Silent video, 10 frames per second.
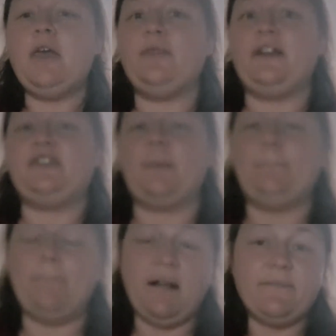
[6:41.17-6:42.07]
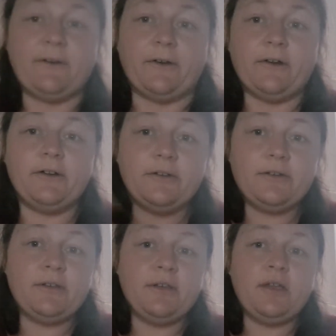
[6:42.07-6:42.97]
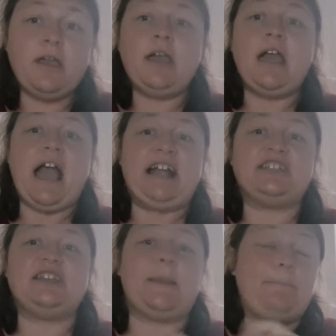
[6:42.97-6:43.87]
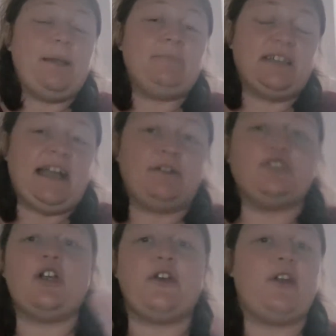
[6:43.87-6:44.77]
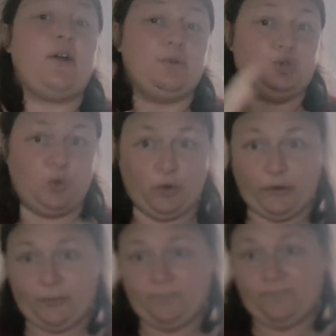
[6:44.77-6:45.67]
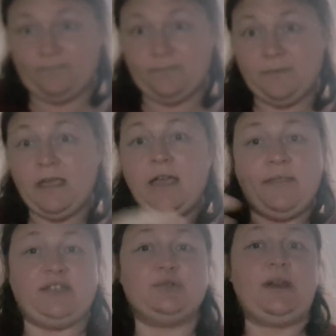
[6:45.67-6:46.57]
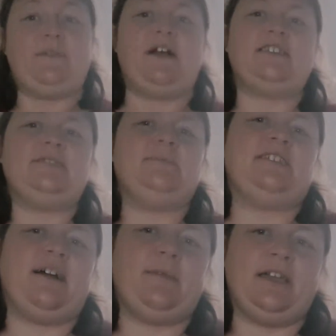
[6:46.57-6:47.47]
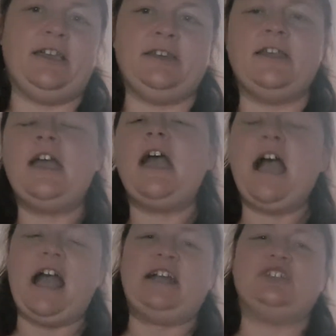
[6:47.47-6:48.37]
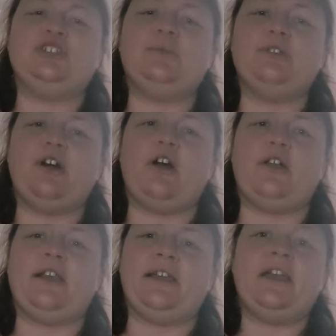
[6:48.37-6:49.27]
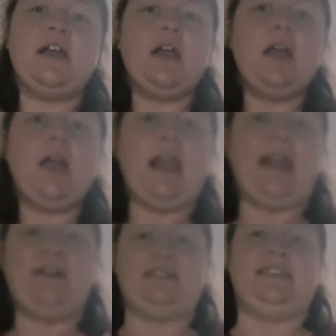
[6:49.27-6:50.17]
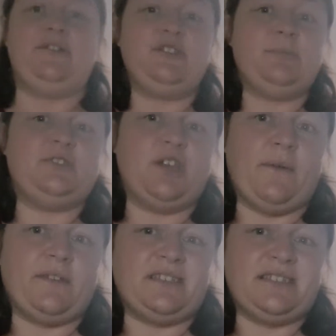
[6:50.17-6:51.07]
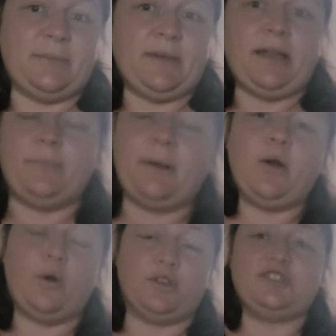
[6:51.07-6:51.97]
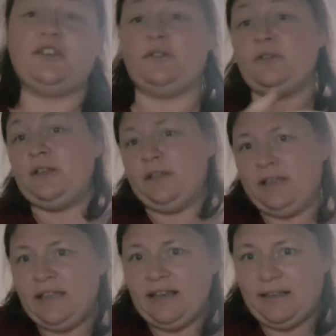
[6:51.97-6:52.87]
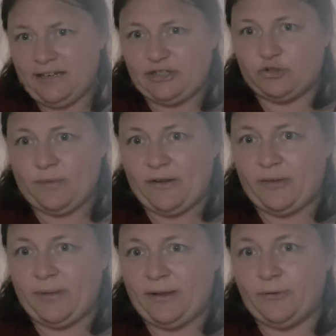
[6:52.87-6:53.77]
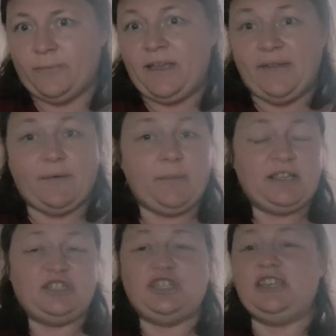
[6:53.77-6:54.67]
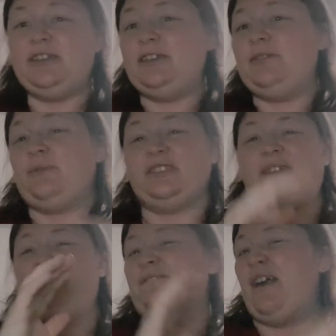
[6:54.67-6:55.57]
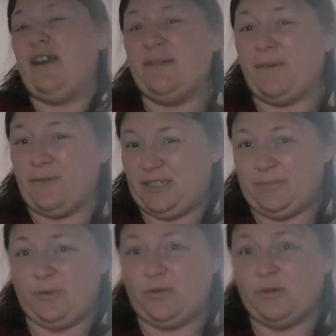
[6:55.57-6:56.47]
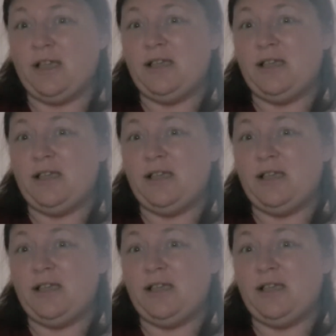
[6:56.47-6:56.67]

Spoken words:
that her mother actually pimped out her own daughter. That she would have customers coming in, and she would not only allow herself to service the men, but also little Mary Bell, even when she was very, very small.